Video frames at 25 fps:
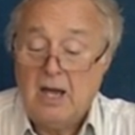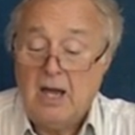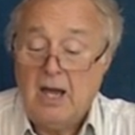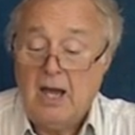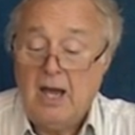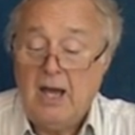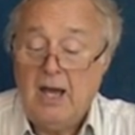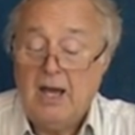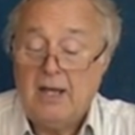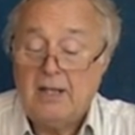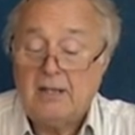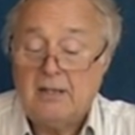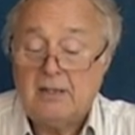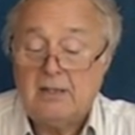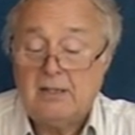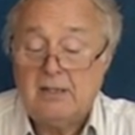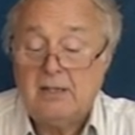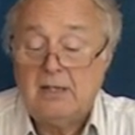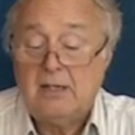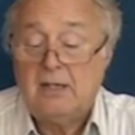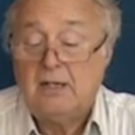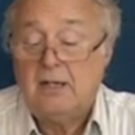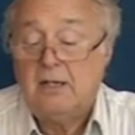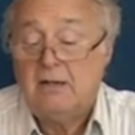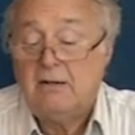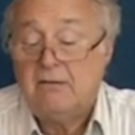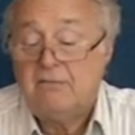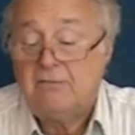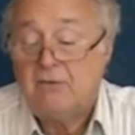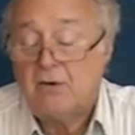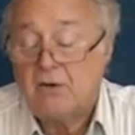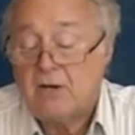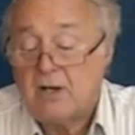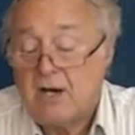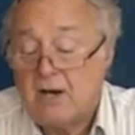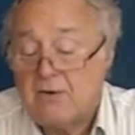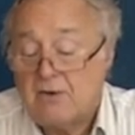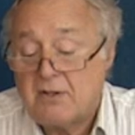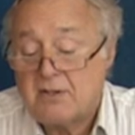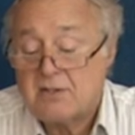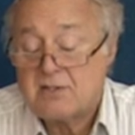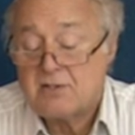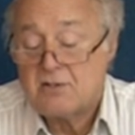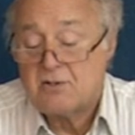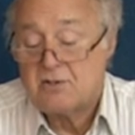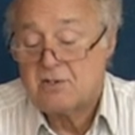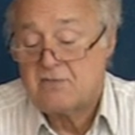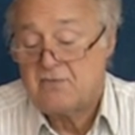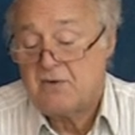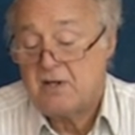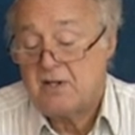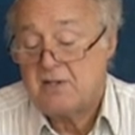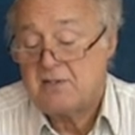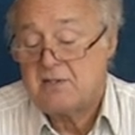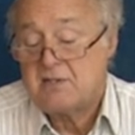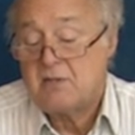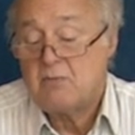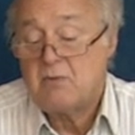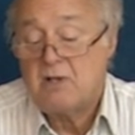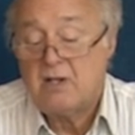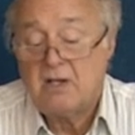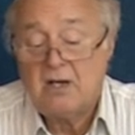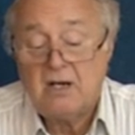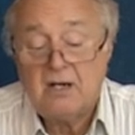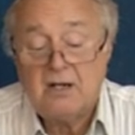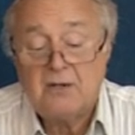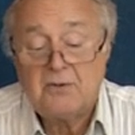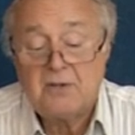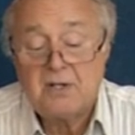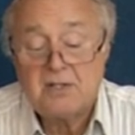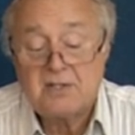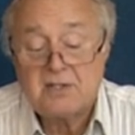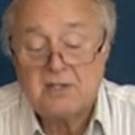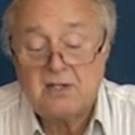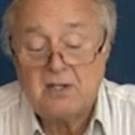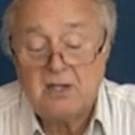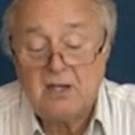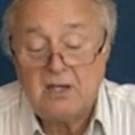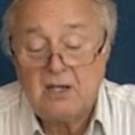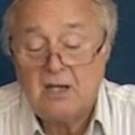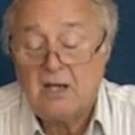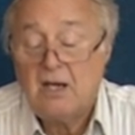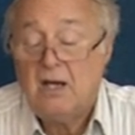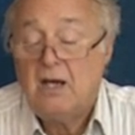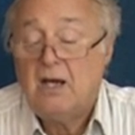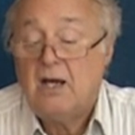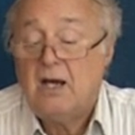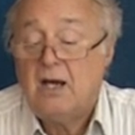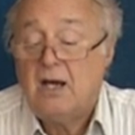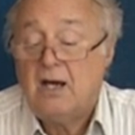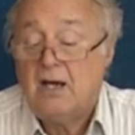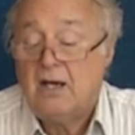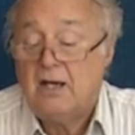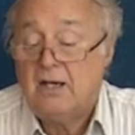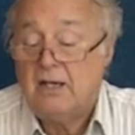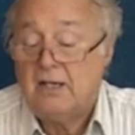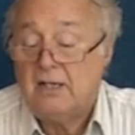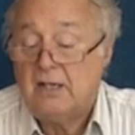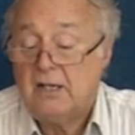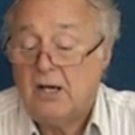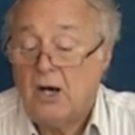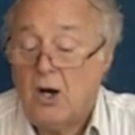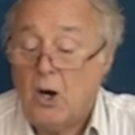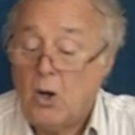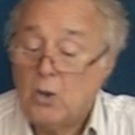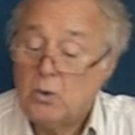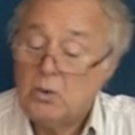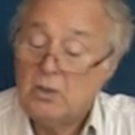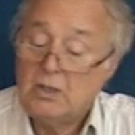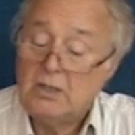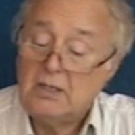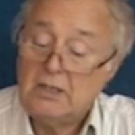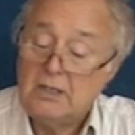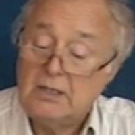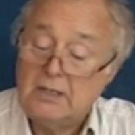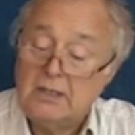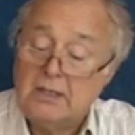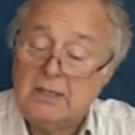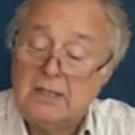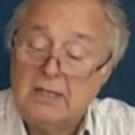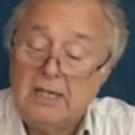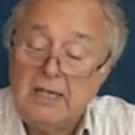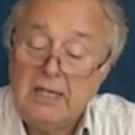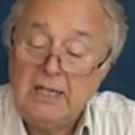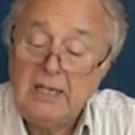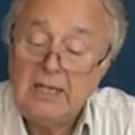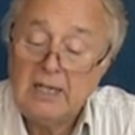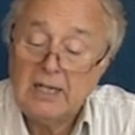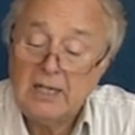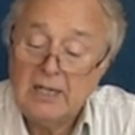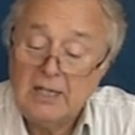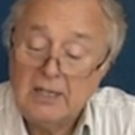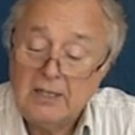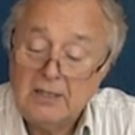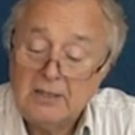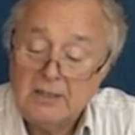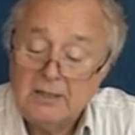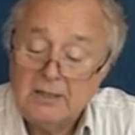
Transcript: And for current source, very similar reasoning, only here